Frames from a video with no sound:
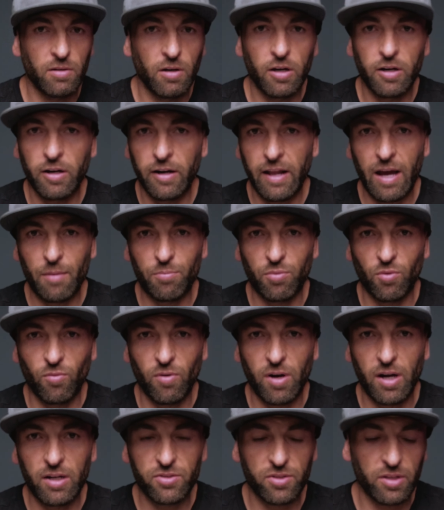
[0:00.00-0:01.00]
on an Apple
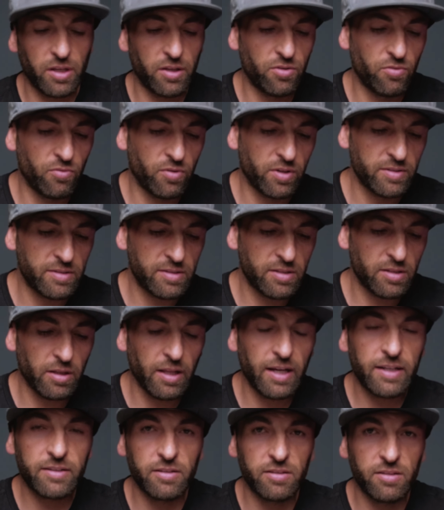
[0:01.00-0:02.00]
Watch, like you can
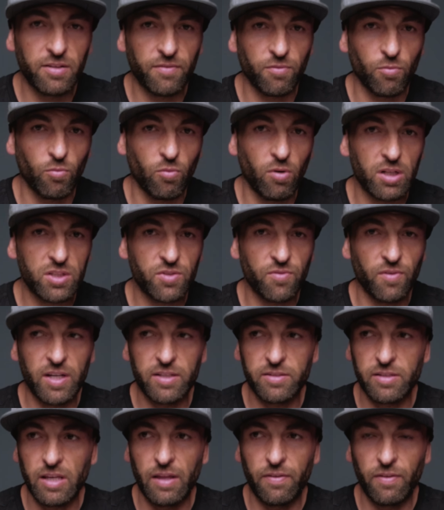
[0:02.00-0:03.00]
select a different watch
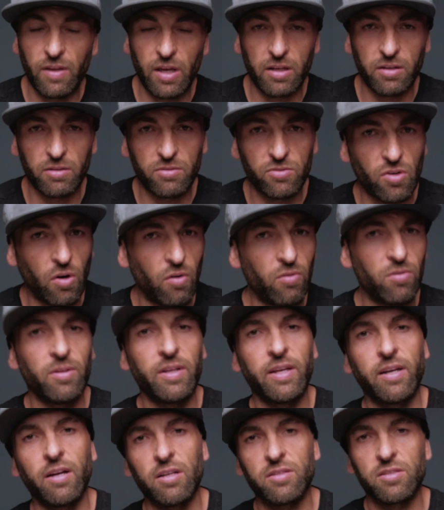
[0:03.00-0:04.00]
face and then totally
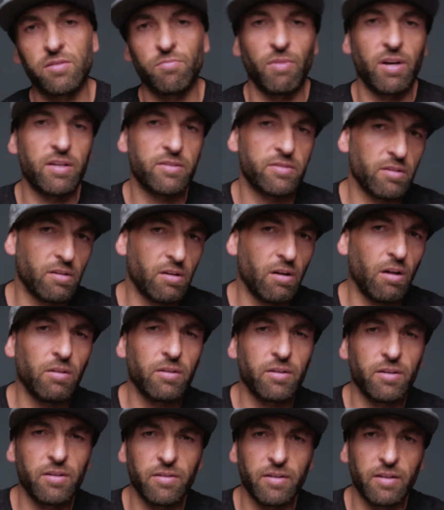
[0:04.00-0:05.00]
customize the
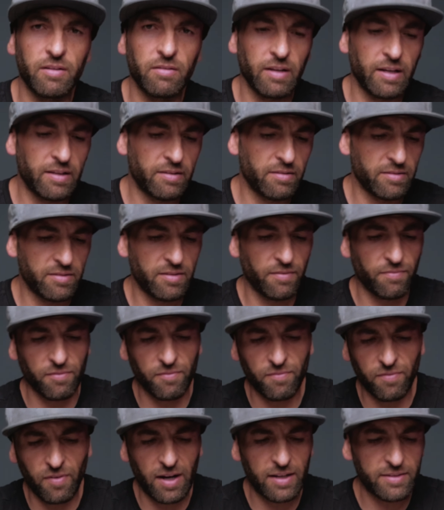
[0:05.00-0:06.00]
color and like the
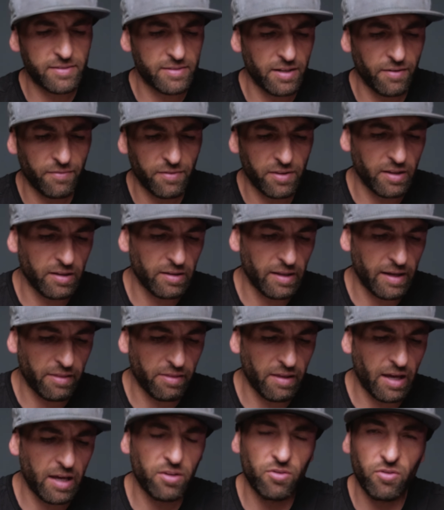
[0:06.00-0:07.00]
different fonts and everything like
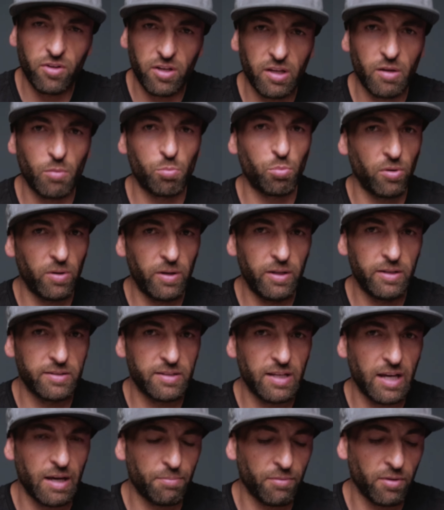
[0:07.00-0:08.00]
that. You can get pretty
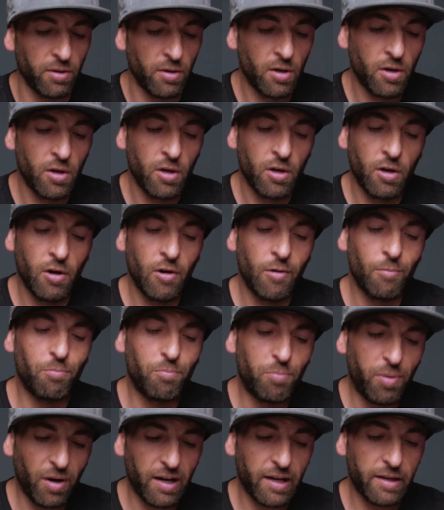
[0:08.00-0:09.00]
in-depth,
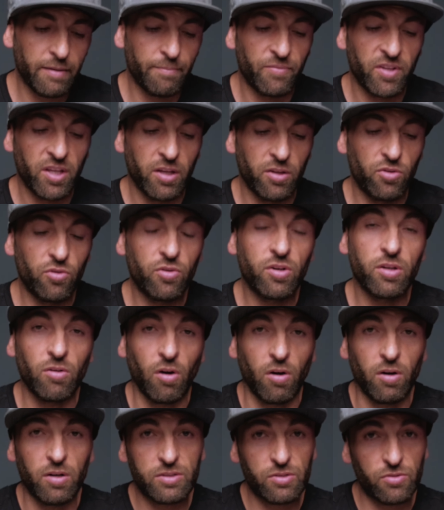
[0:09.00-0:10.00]
but you can
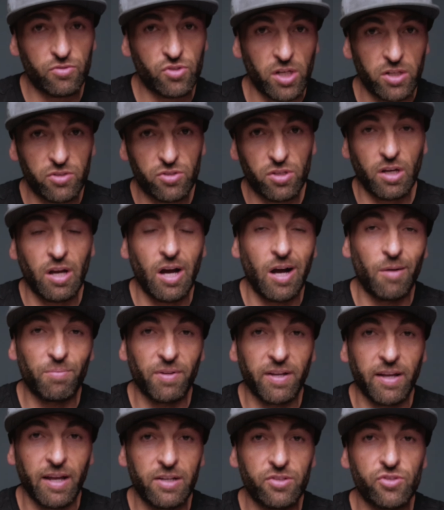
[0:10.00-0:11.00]
also change the
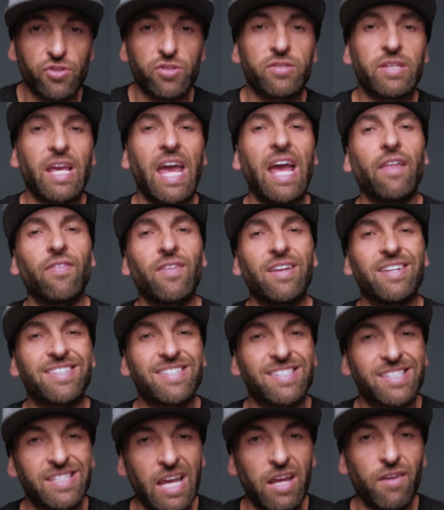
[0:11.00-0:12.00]
complications and then
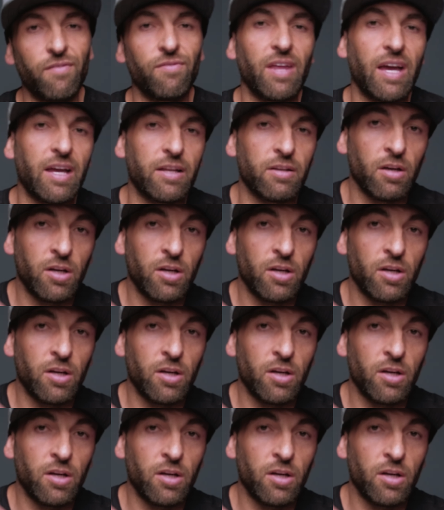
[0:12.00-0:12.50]
save that